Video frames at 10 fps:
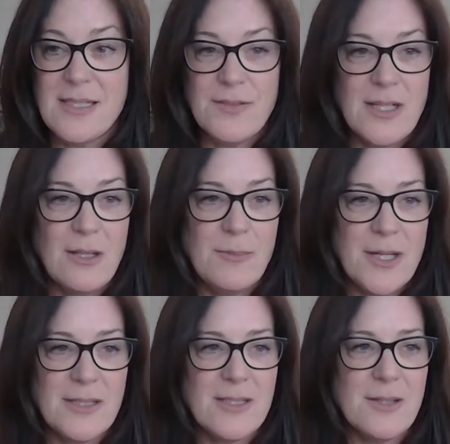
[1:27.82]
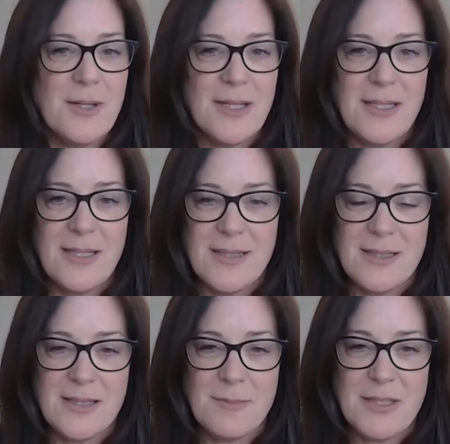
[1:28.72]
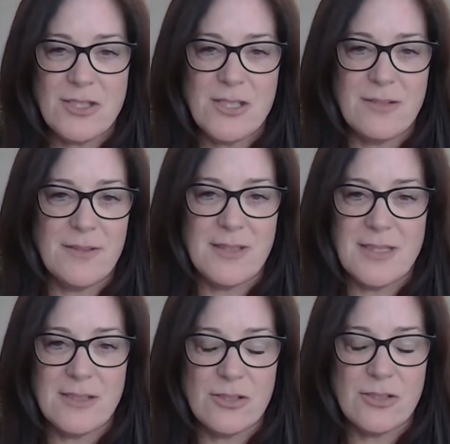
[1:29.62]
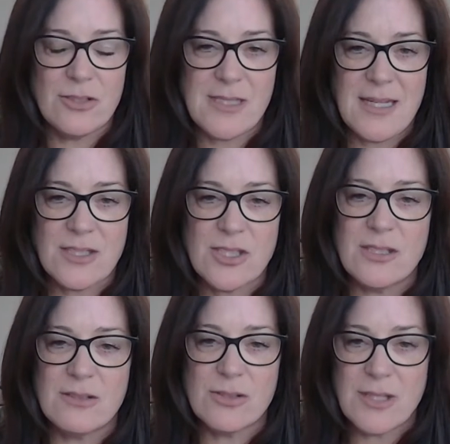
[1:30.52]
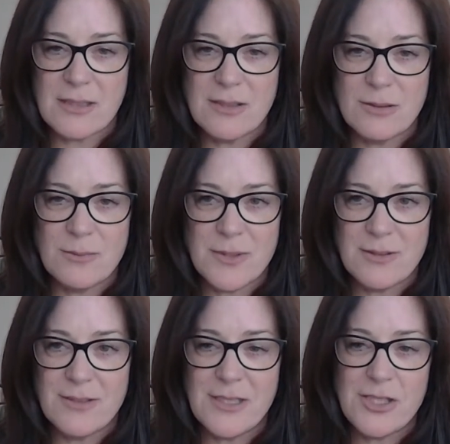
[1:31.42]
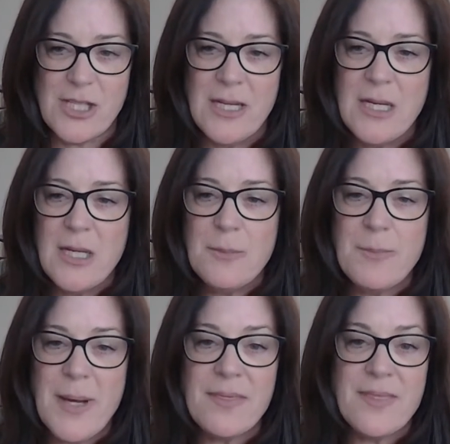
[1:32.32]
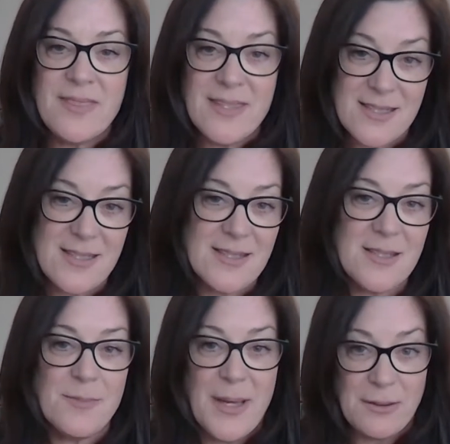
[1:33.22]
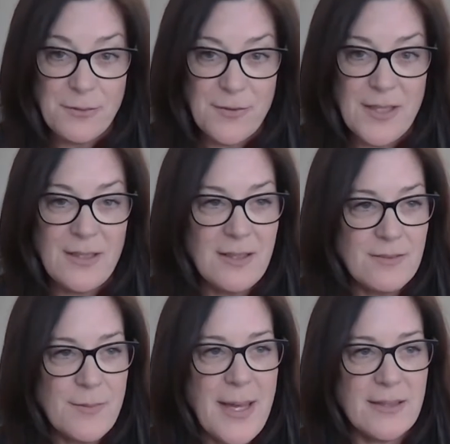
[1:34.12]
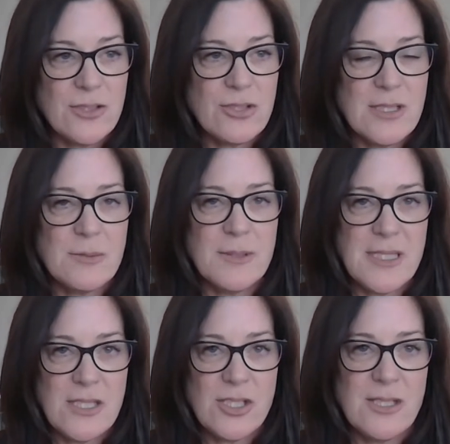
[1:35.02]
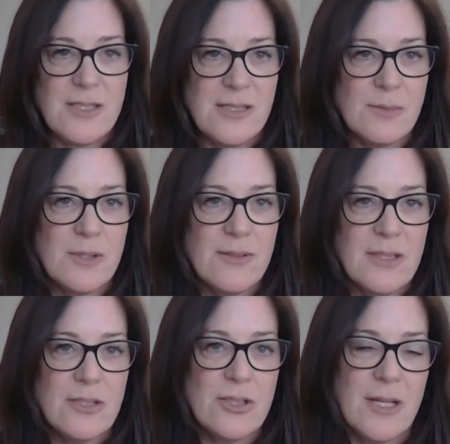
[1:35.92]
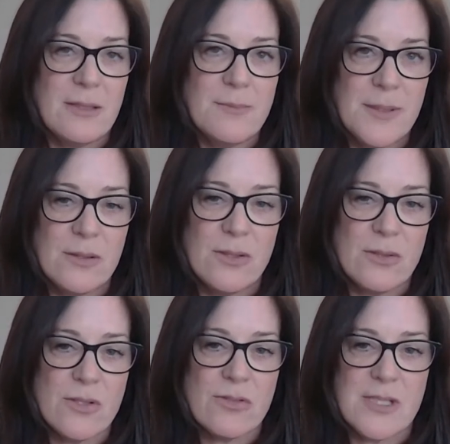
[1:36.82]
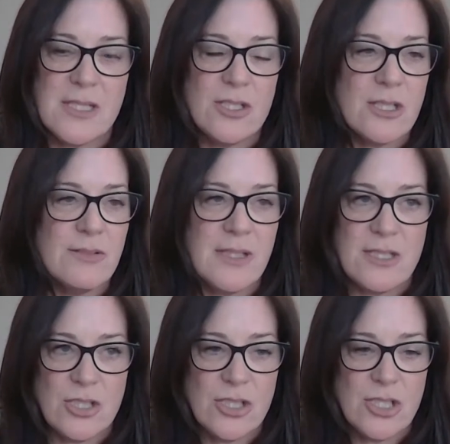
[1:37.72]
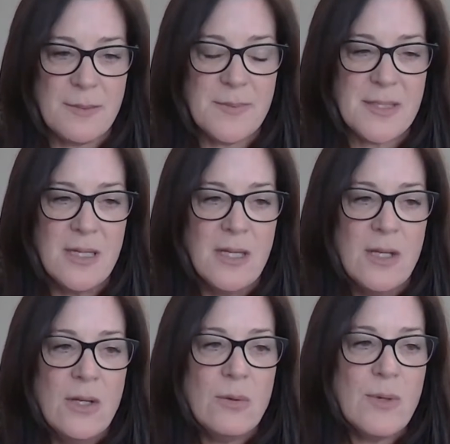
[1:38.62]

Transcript: is a difficult market to work in. It's much different than transactional truckload brokerage. But this is the benefit of managed transportation is we're really trying to build those strategic relationships